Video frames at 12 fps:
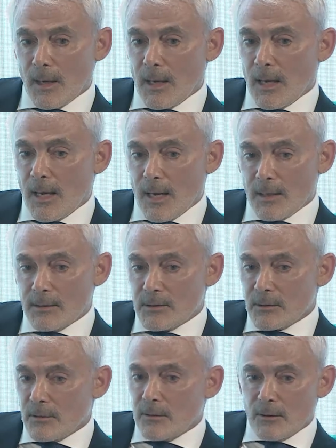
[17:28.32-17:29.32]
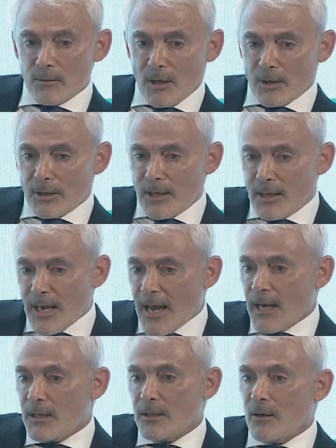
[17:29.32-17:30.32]
And you got
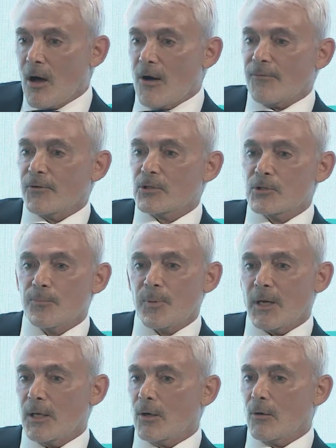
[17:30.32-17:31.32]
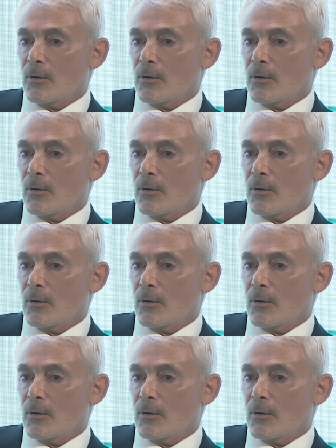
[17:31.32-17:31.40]
Ghana offering to pay